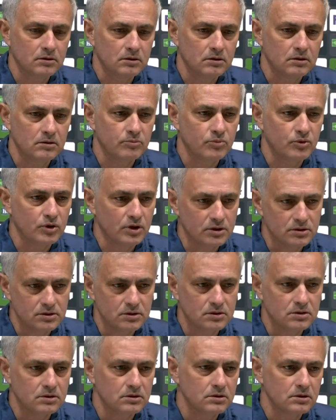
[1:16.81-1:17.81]
Uh,
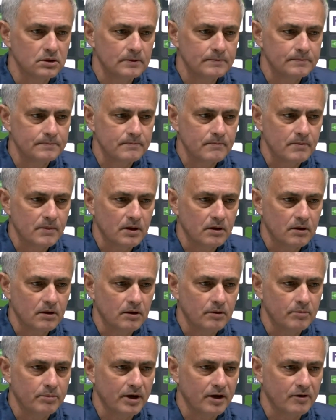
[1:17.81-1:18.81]
brings
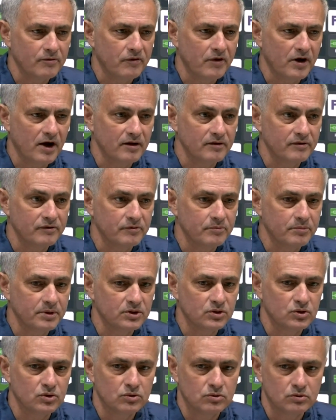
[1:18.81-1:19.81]
a back five,
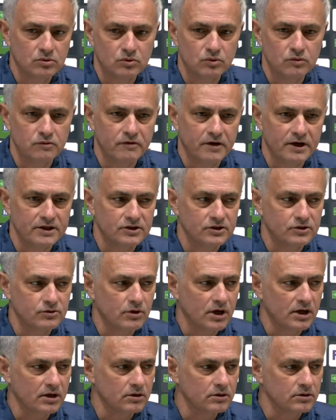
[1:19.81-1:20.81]
but two fast
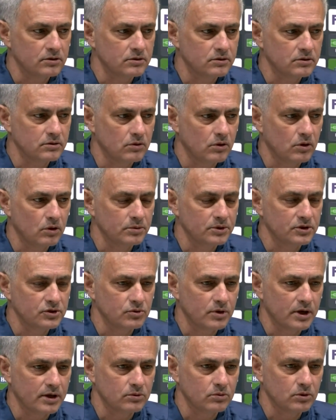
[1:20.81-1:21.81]
strikers always
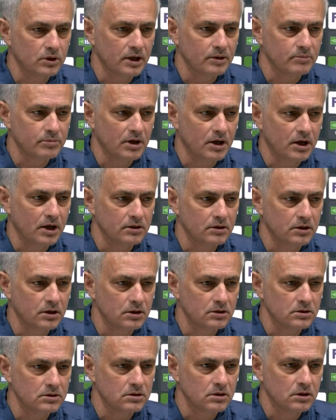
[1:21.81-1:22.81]
trying to get behind
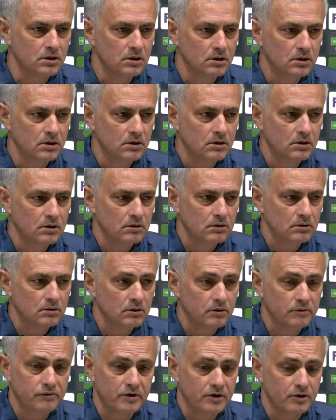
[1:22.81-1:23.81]
us.
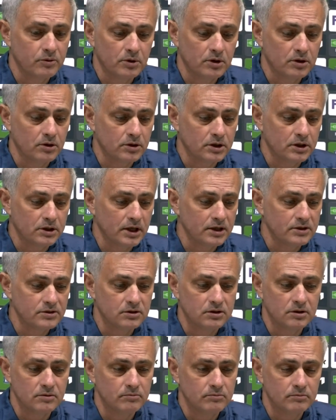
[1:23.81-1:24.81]
A very well organized
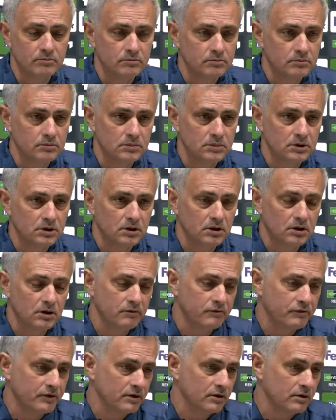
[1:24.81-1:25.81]
team
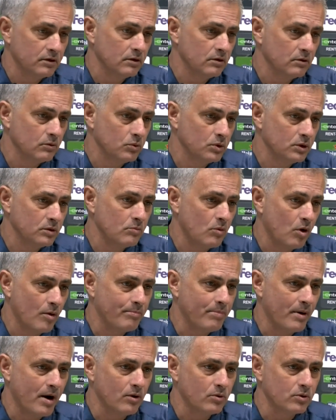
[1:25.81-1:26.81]
even with more
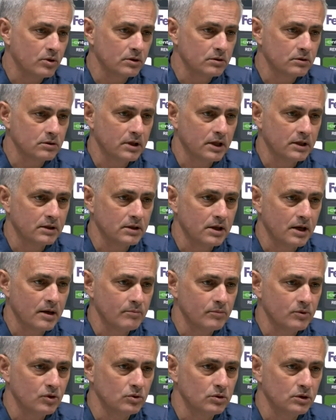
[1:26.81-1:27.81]
power than
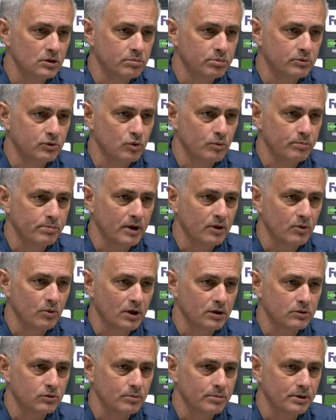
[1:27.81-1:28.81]
them, you need to play
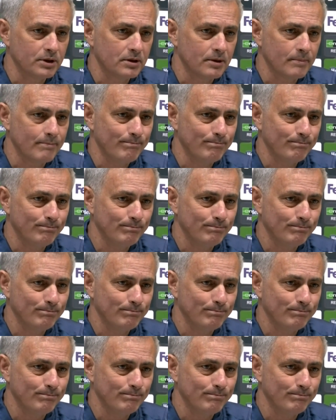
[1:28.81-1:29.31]
well to beat them.